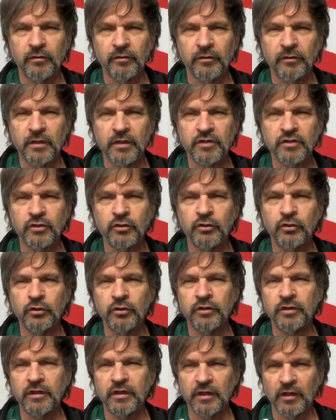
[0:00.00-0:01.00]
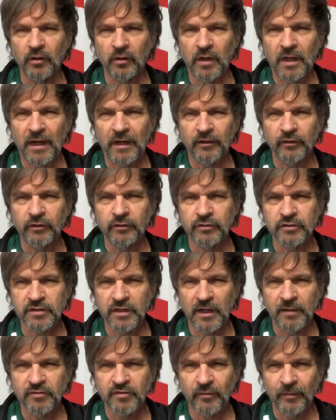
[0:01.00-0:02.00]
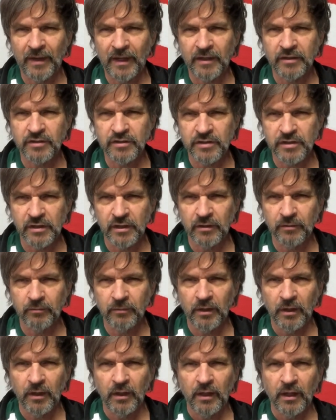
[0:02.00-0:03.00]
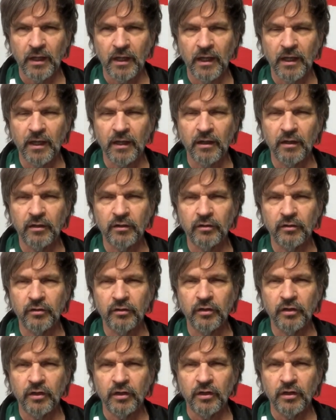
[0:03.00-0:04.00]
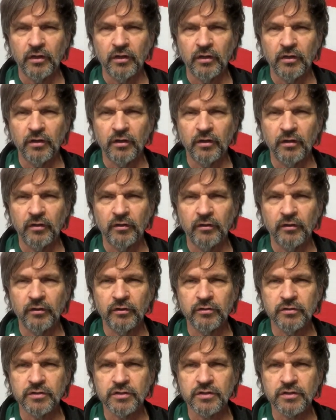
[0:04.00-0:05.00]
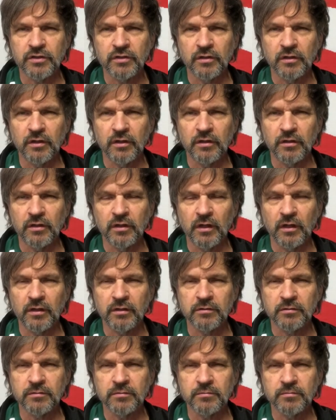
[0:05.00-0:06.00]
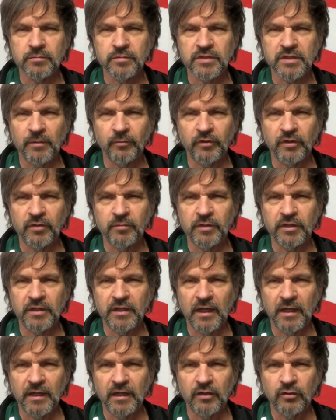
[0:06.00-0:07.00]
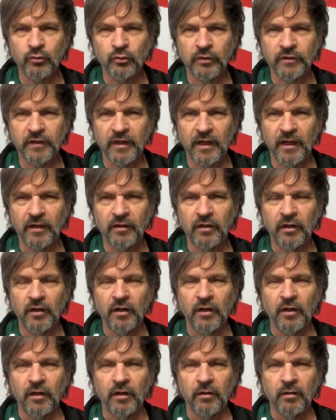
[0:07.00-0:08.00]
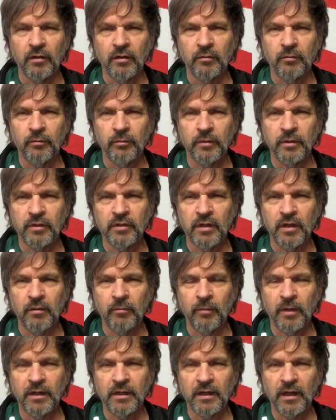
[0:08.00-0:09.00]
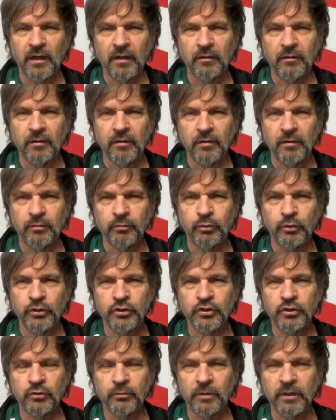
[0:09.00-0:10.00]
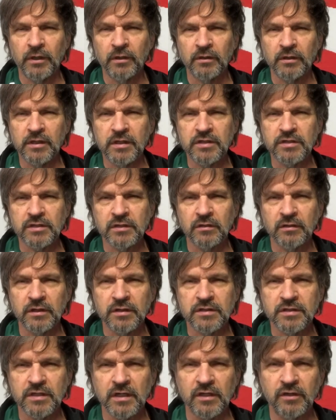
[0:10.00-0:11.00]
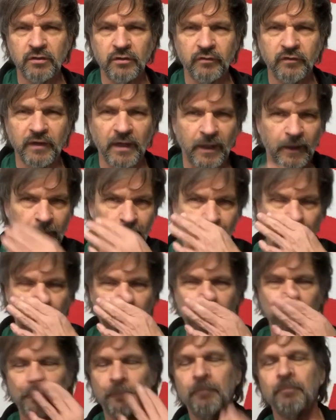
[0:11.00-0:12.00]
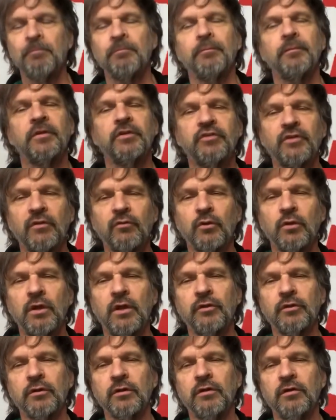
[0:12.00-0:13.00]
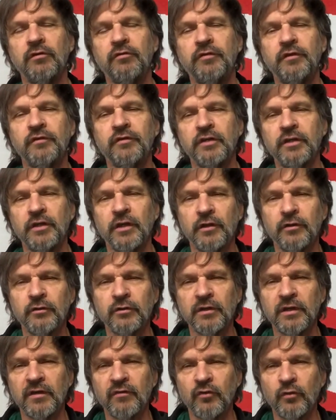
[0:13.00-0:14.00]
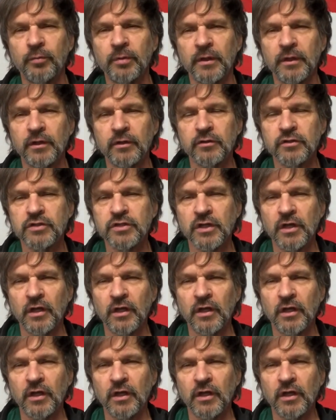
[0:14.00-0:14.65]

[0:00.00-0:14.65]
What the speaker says: it's good to get a lot of those types of matches in, and there's something to be gained with that. It may not push you, but at least let's say you've got several other 1,500 level players,